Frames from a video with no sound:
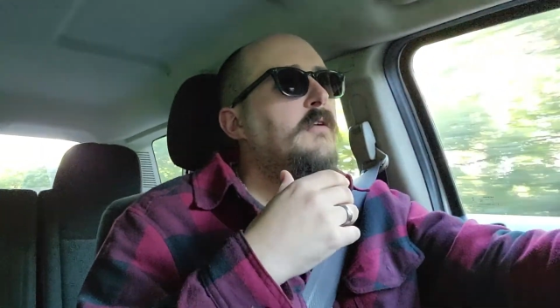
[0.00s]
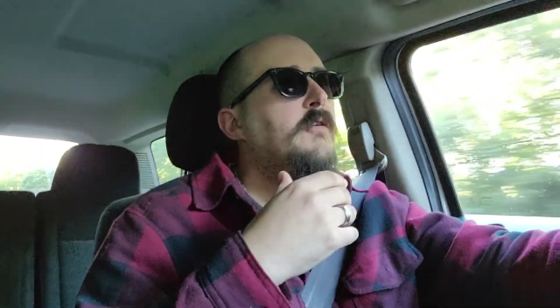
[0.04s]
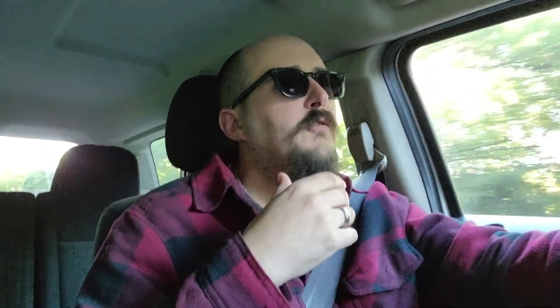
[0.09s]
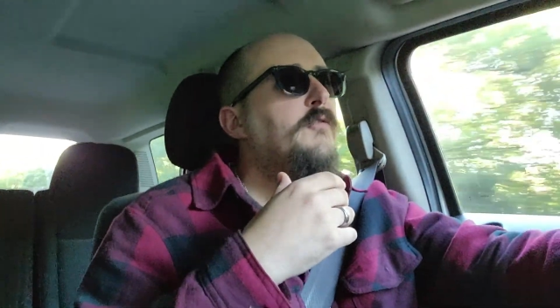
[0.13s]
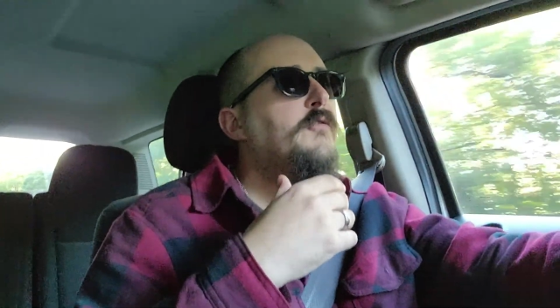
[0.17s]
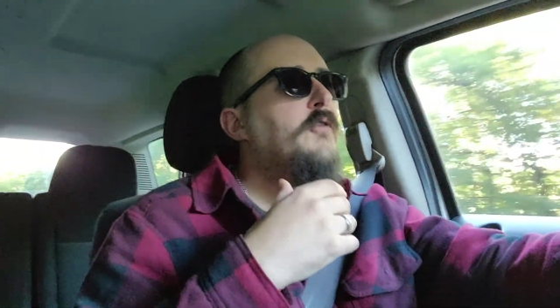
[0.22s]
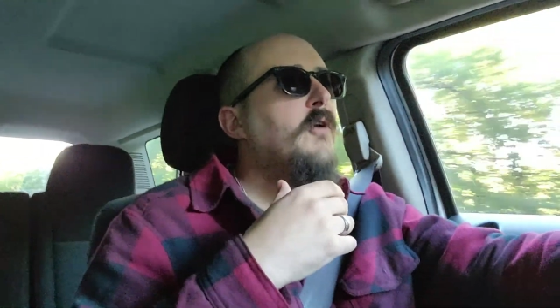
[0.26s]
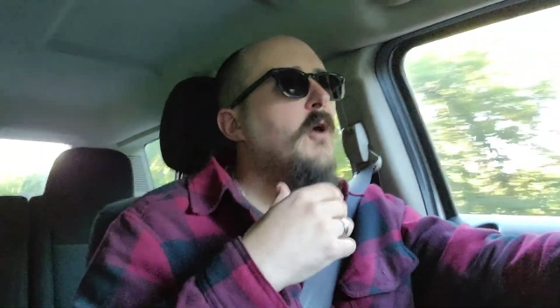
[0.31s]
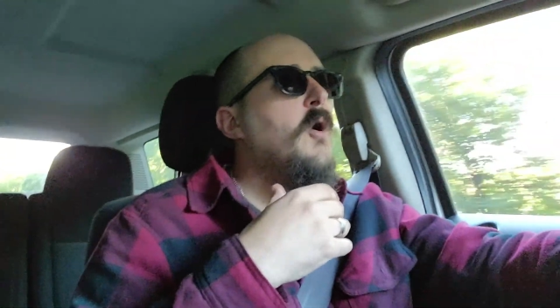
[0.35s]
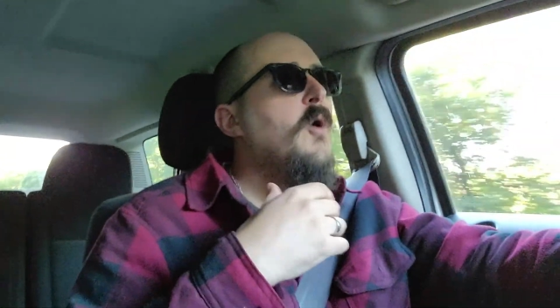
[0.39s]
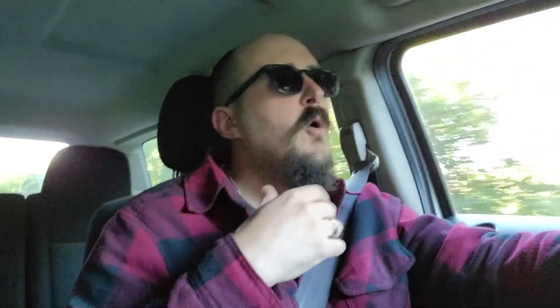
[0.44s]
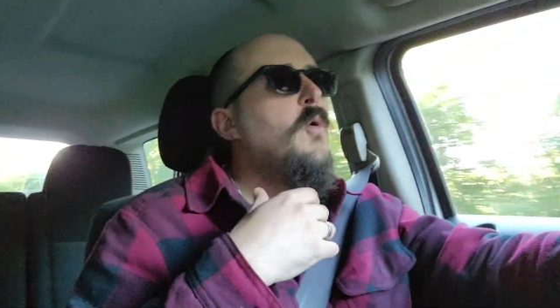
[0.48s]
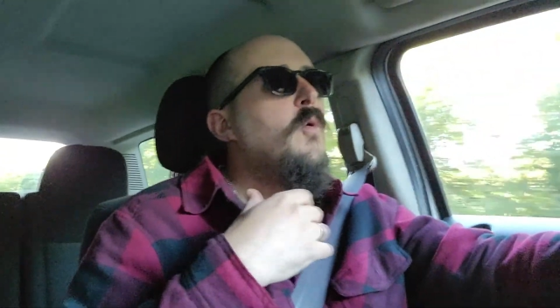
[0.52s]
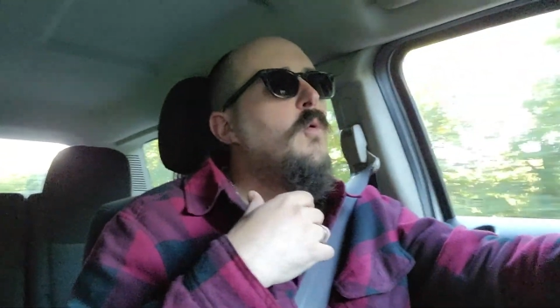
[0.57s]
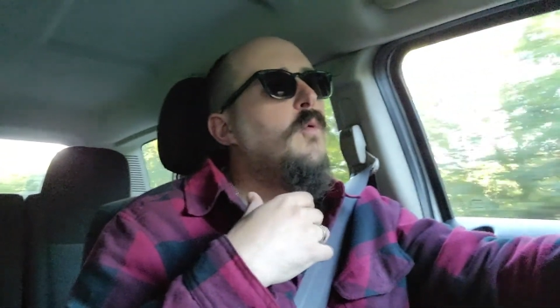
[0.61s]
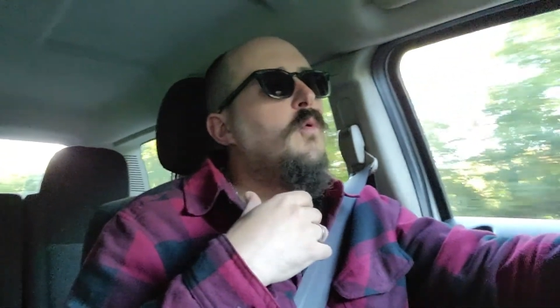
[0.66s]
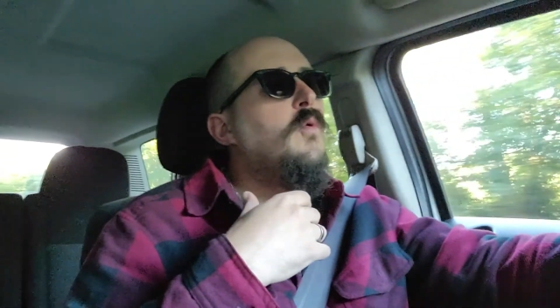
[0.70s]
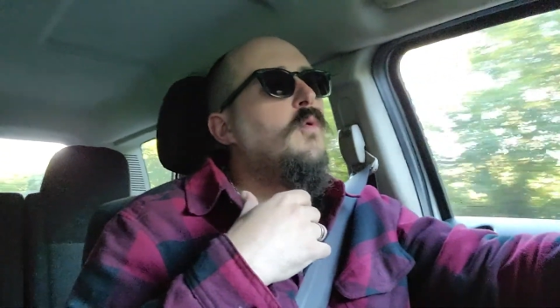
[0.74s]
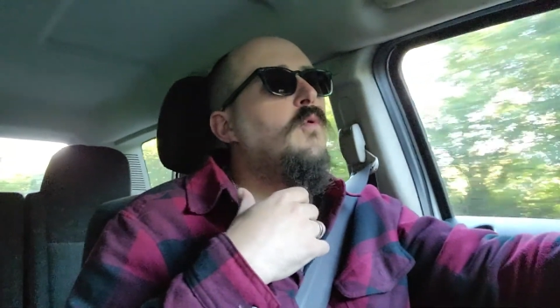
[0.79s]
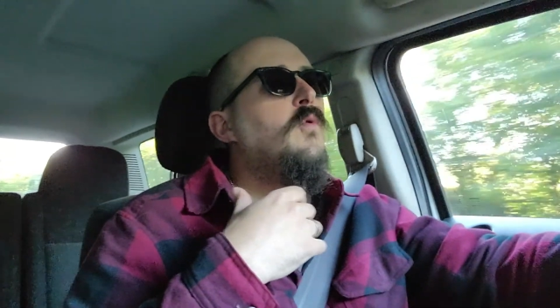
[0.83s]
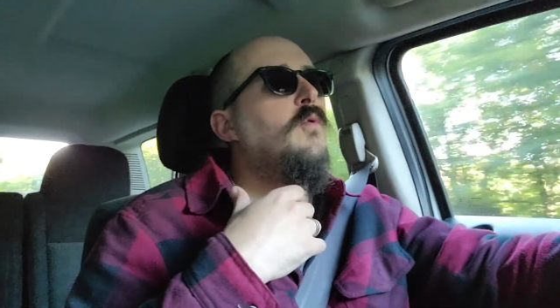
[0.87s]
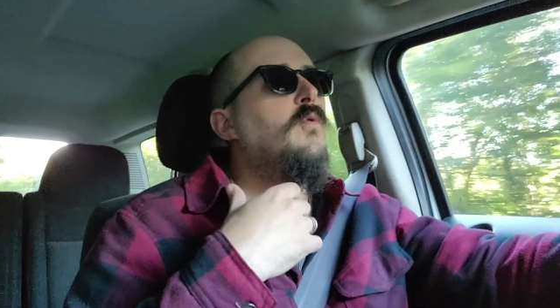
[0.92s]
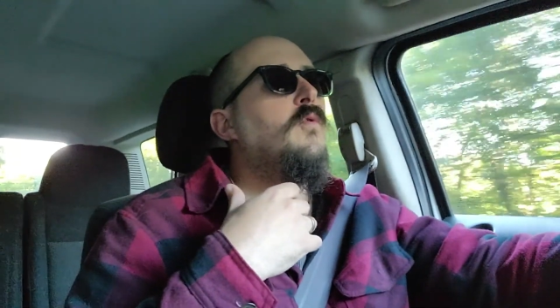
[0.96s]
So,
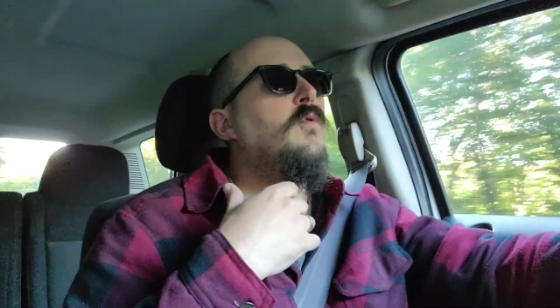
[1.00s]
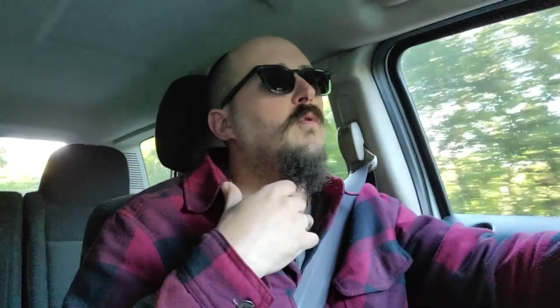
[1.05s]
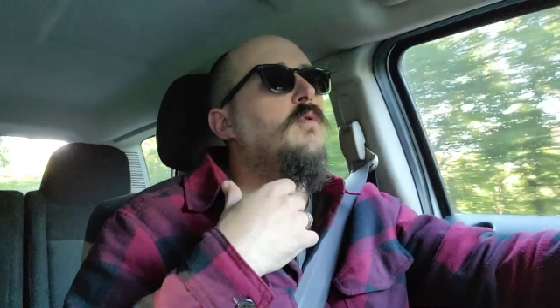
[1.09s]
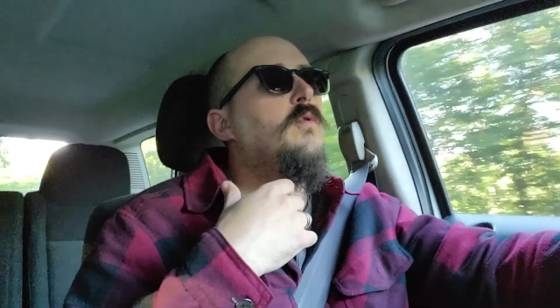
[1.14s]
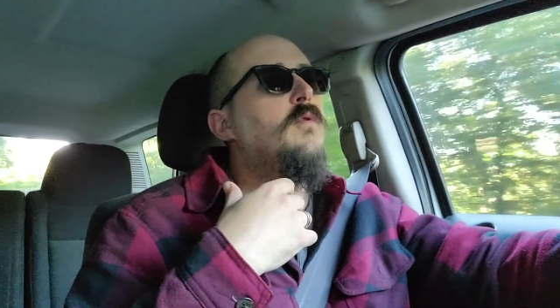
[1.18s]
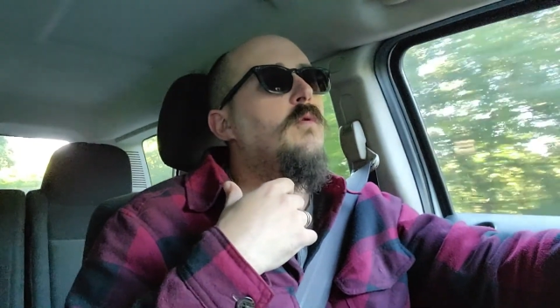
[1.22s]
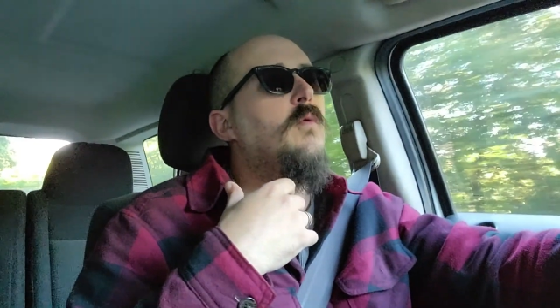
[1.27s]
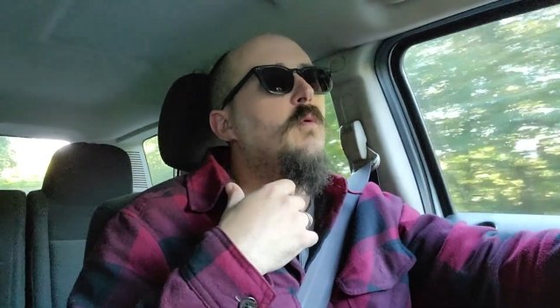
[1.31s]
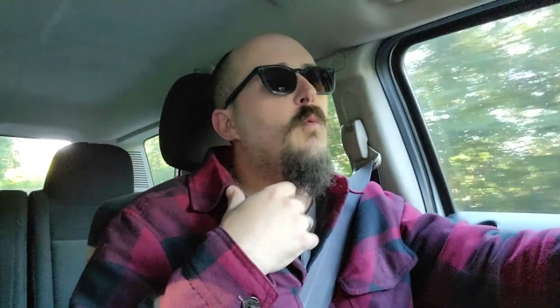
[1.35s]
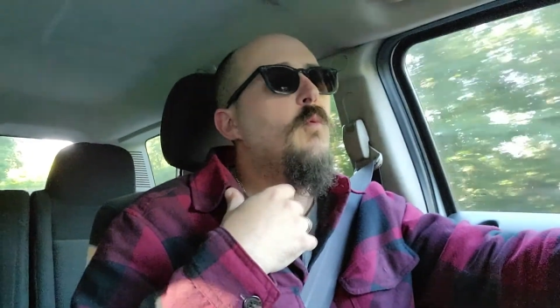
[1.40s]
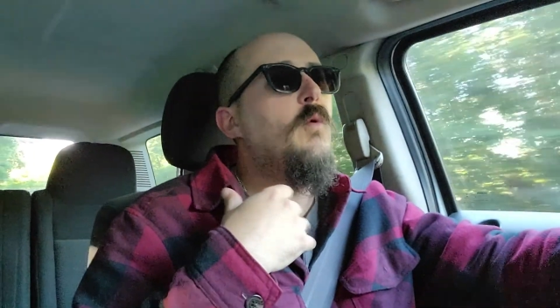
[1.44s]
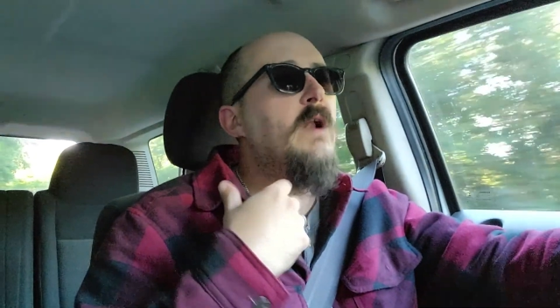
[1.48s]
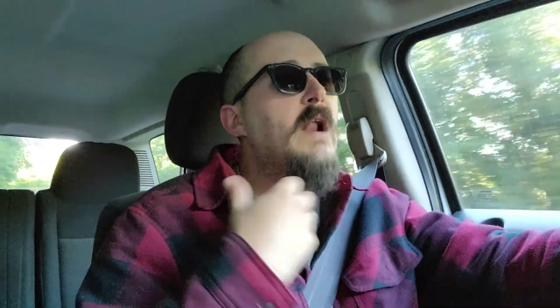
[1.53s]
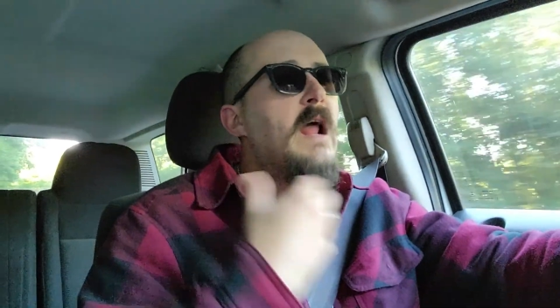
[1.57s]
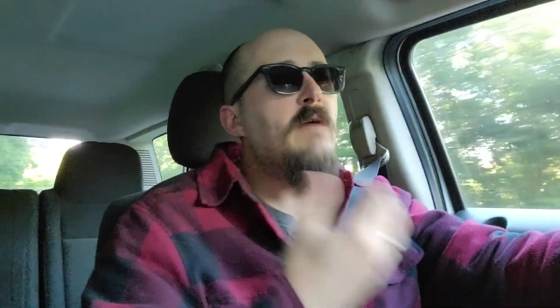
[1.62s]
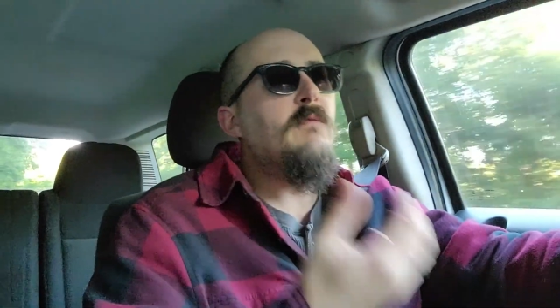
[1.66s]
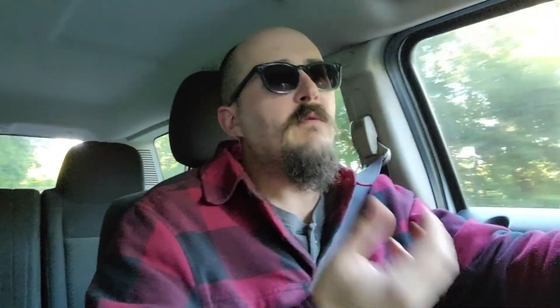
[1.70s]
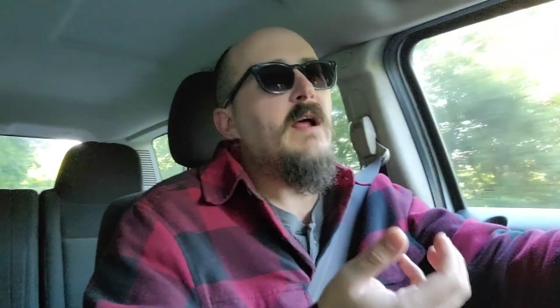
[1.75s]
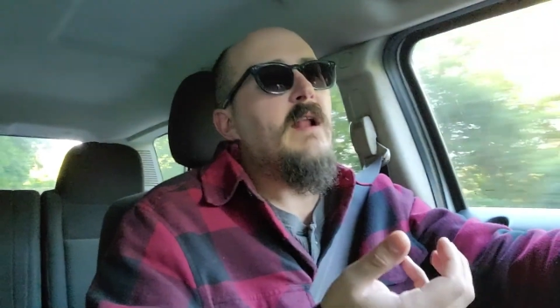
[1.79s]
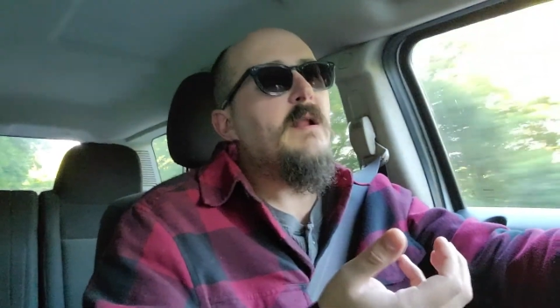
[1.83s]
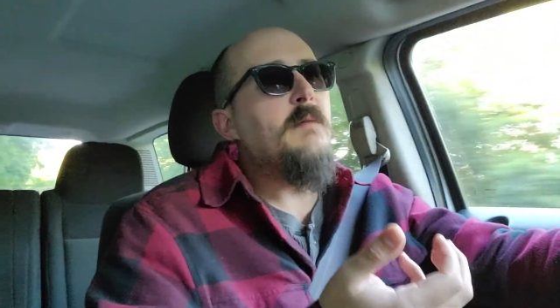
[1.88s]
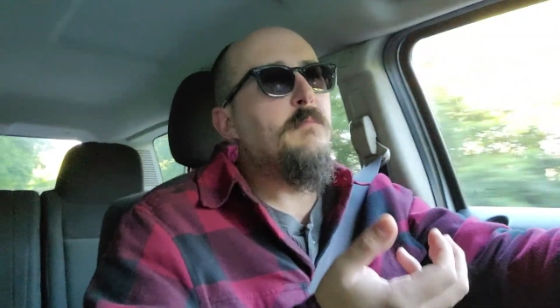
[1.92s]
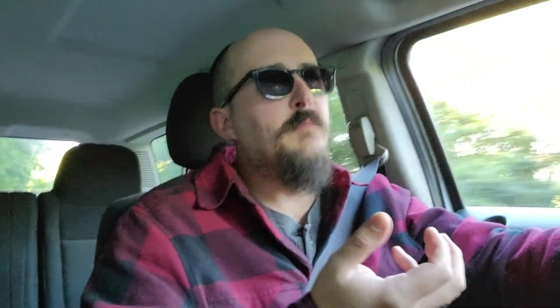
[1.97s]
when I
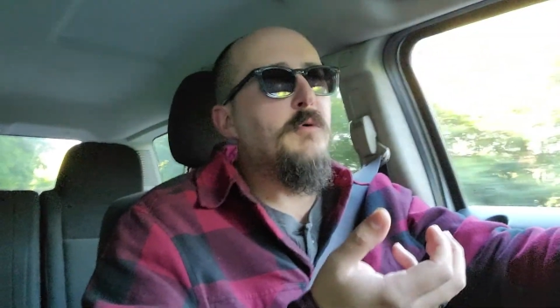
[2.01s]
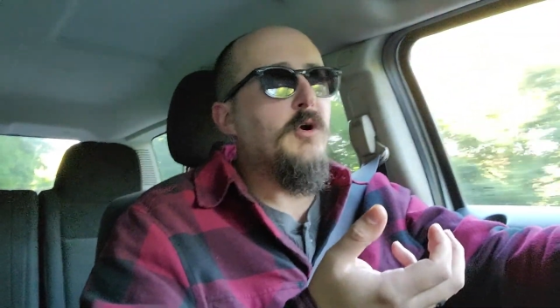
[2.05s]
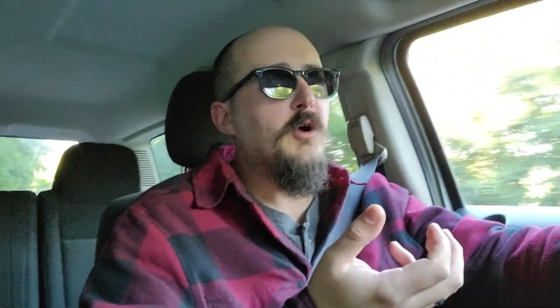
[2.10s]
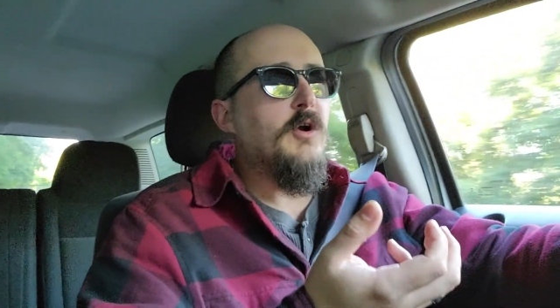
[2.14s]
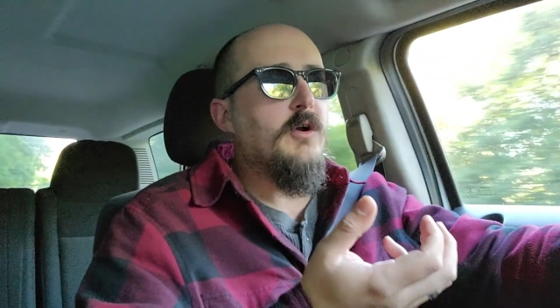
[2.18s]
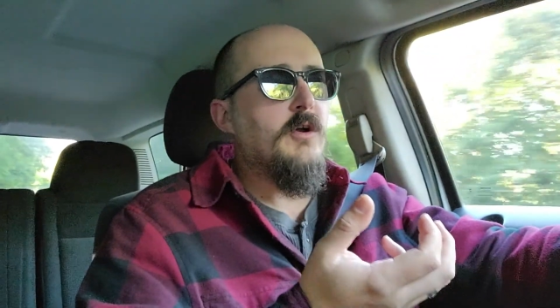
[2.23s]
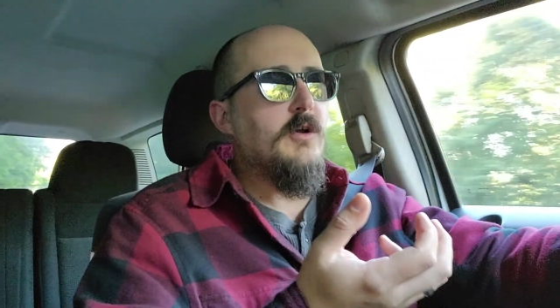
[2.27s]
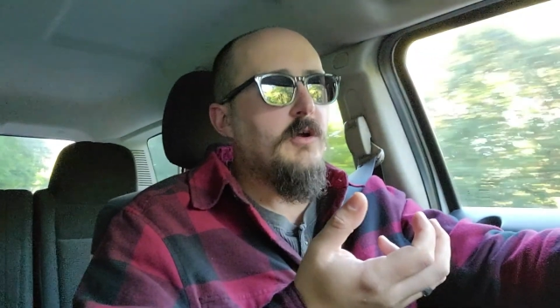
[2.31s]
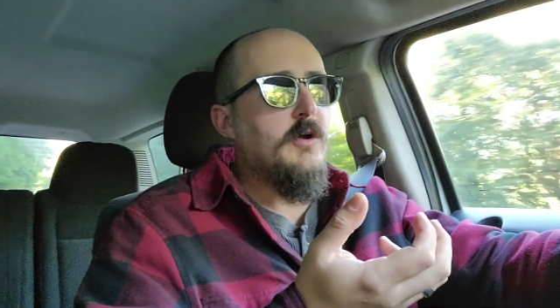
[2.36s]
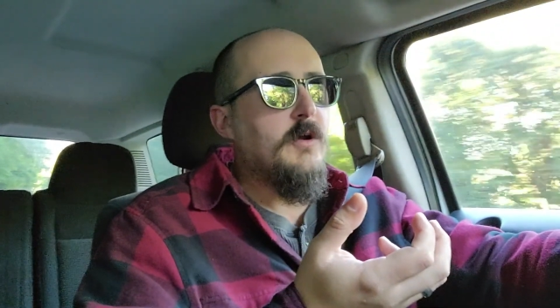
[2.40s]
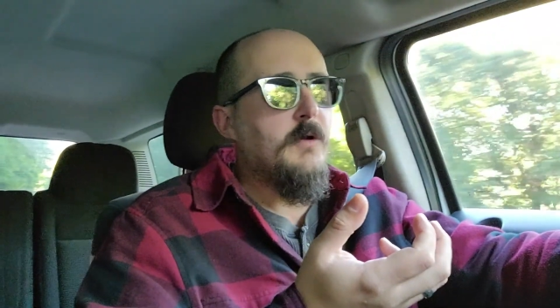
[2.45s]
write a book,